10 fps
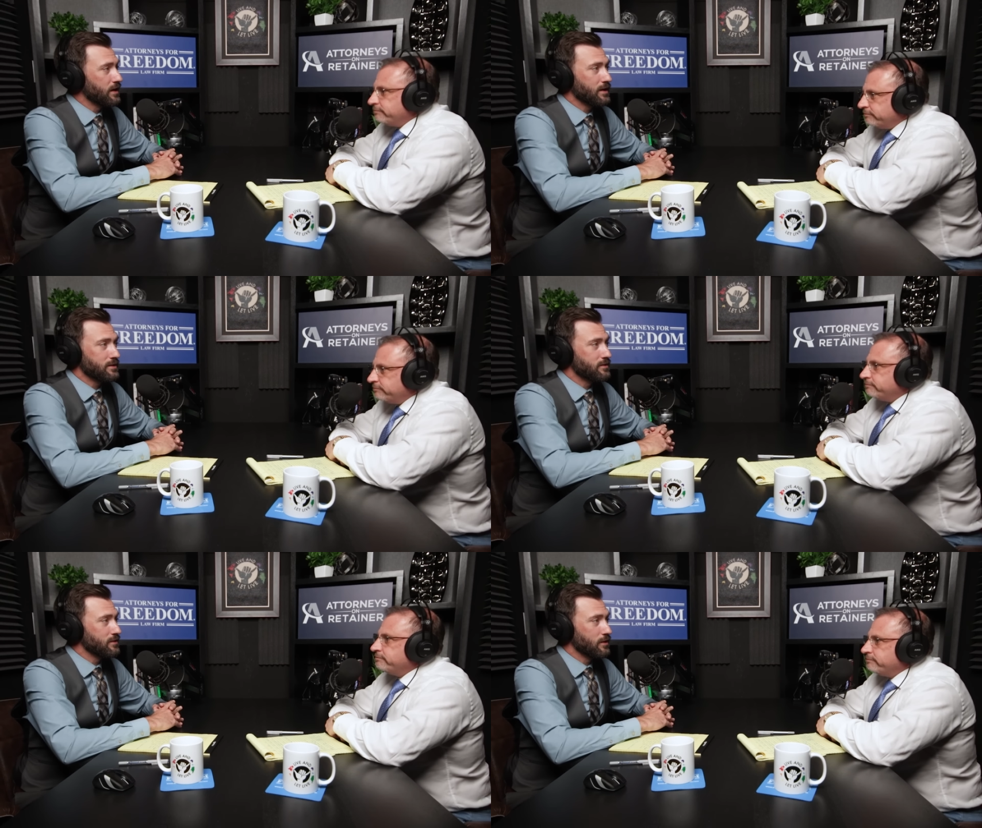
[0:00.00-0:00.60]

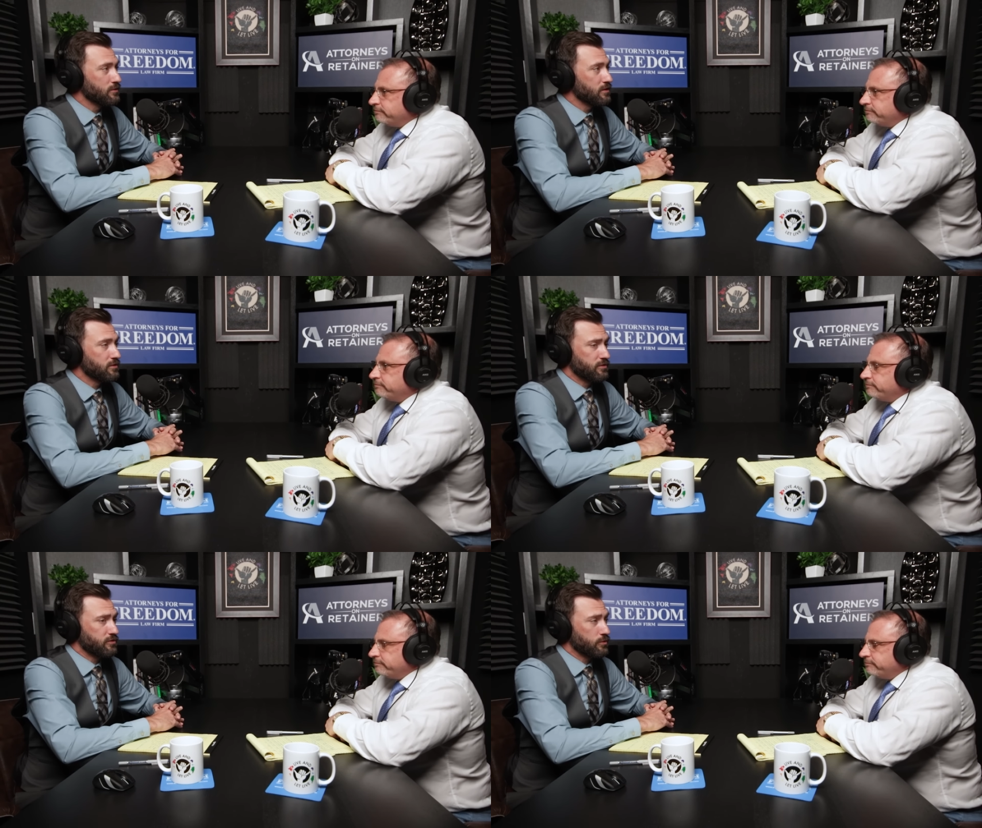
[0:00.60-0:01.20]
Speaker 1: not, you know,
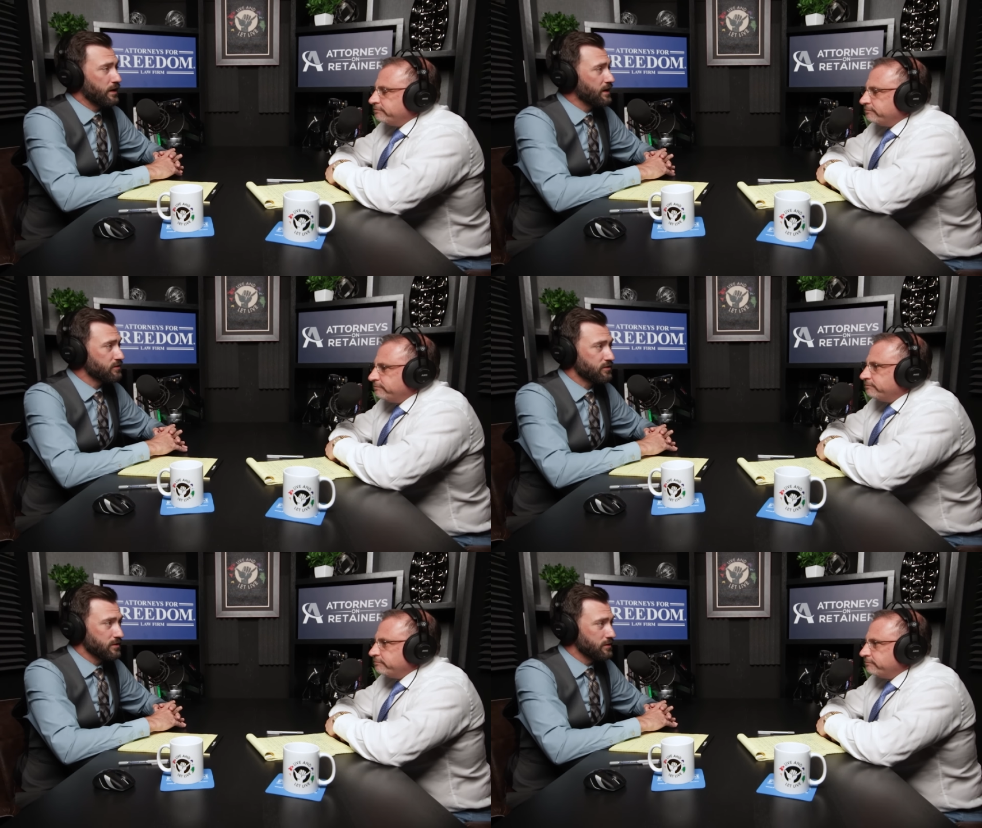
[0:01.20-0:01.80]
just
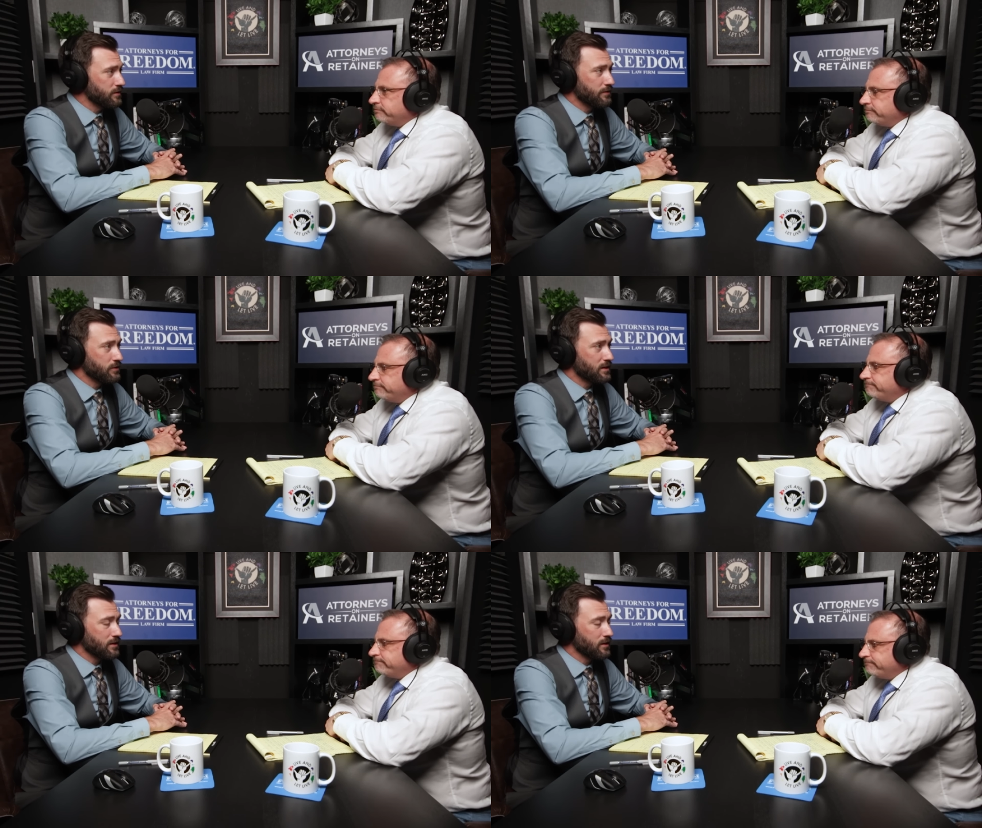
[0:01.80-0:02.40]
stress and
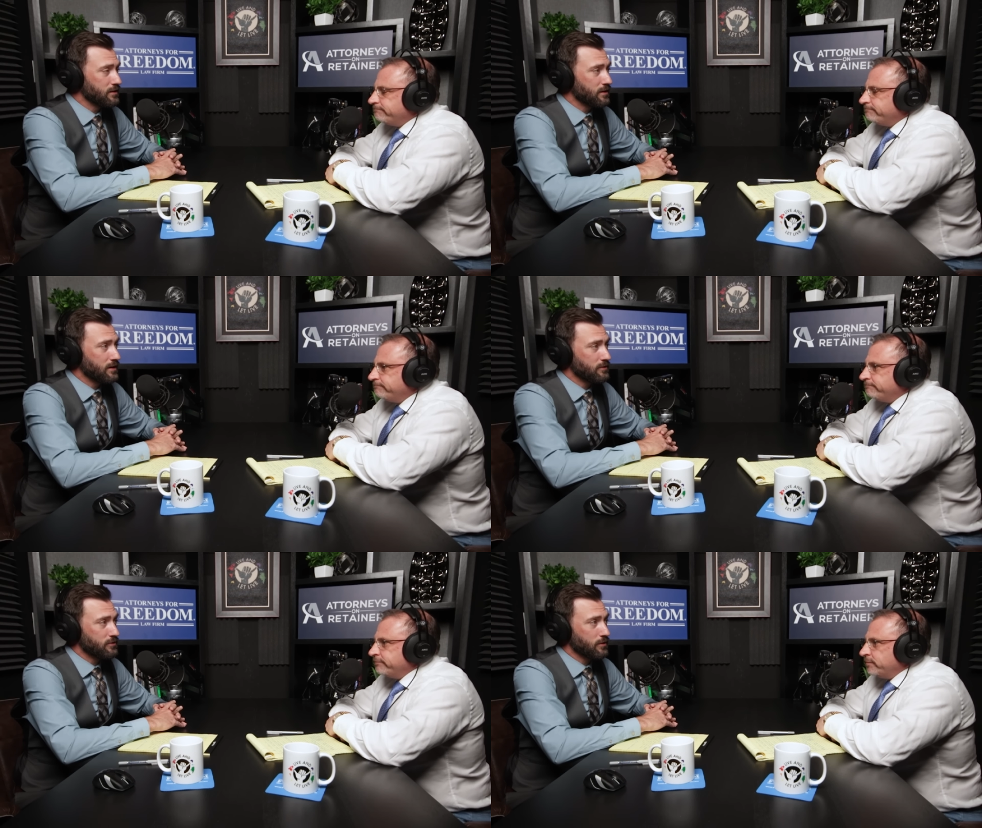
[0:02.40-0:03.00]
everything like
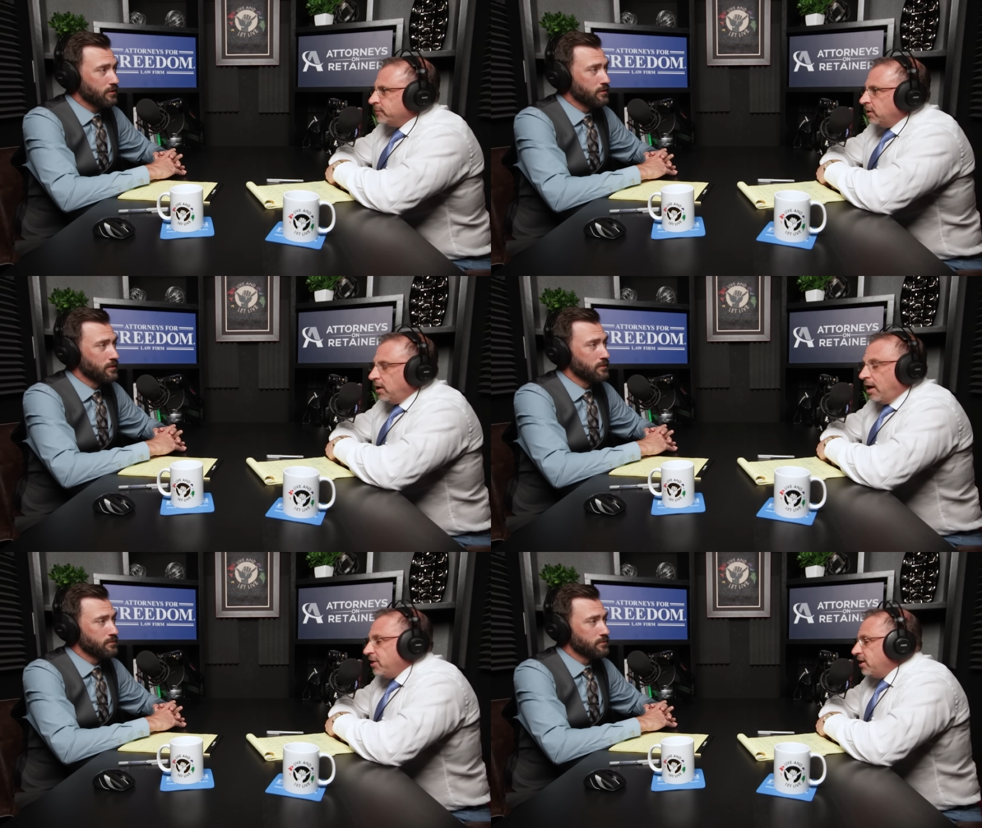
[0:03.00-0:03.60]
that. So
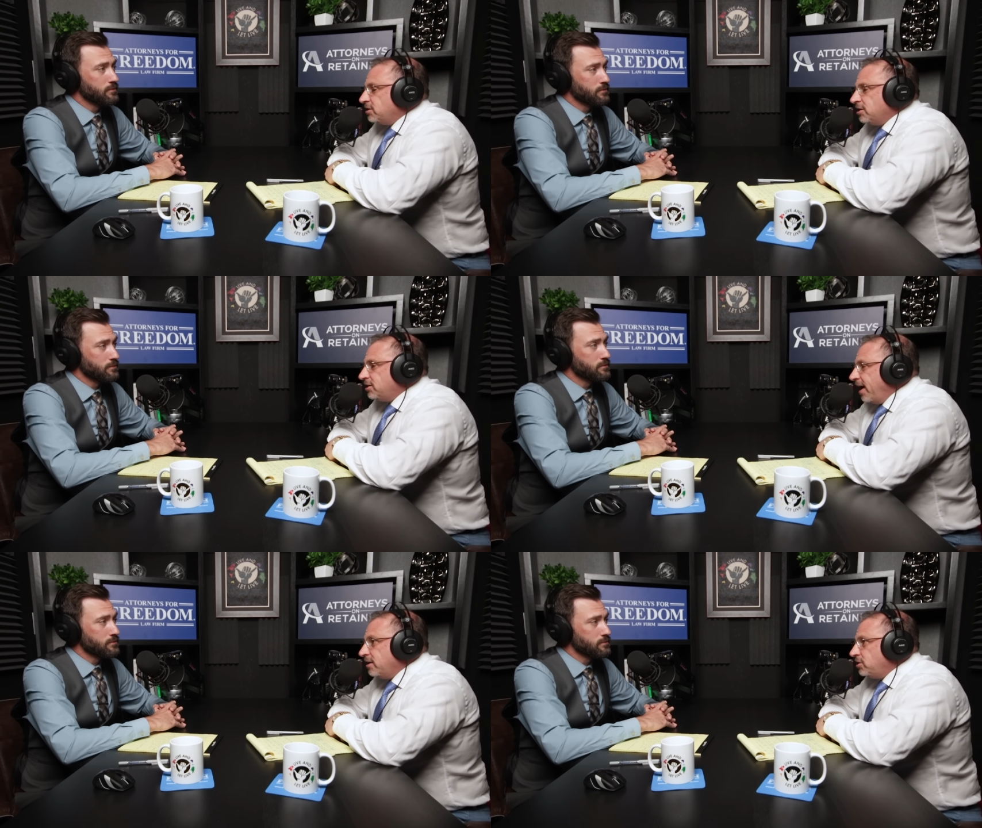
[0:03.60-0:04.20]
Speaker 2: I think it's a
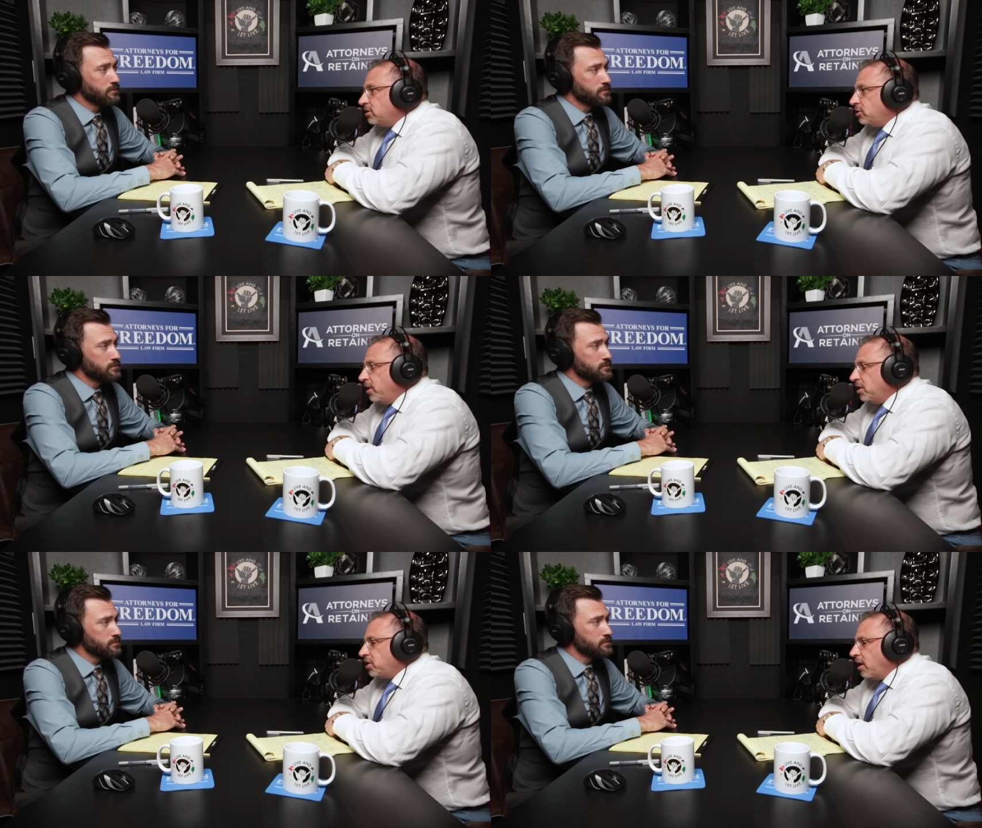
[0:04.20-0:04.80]
sad
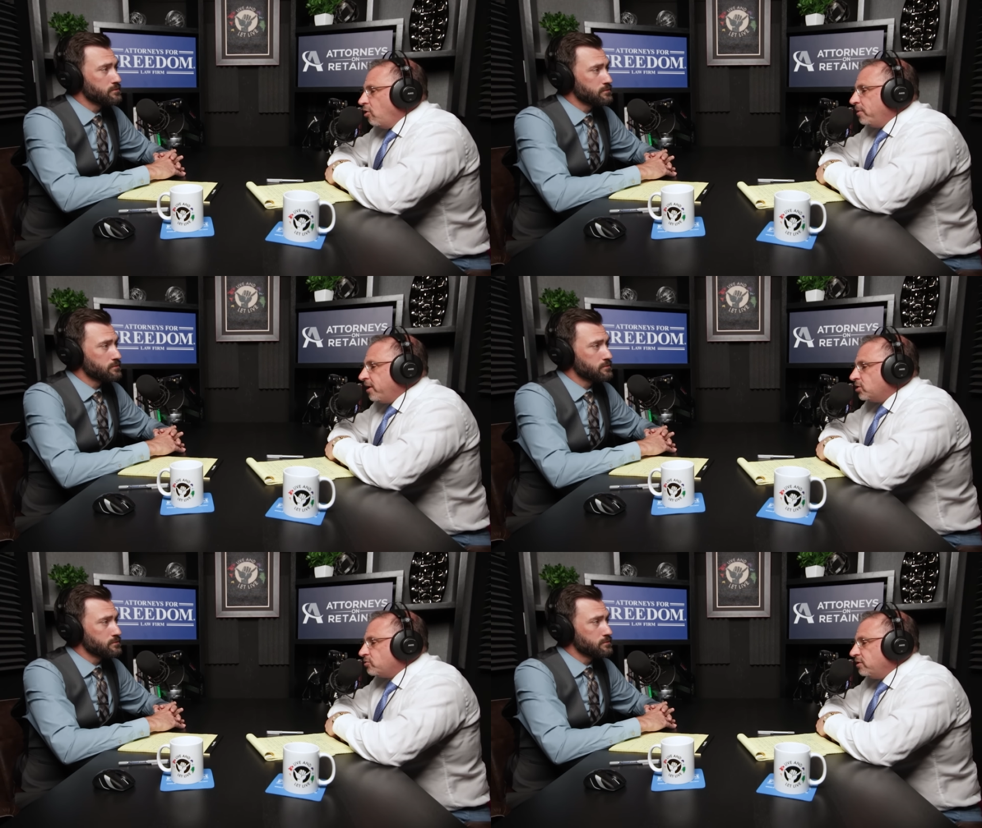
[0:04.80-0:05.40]
situation. I hope it
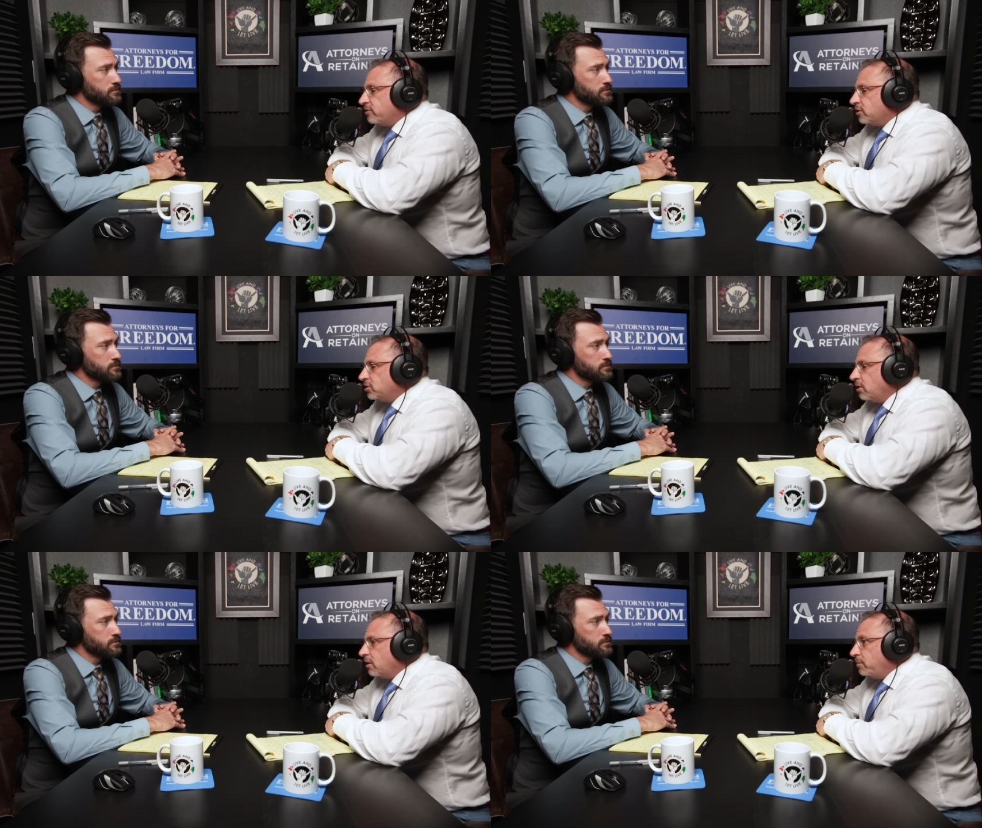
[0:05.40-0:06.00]
gets reversed on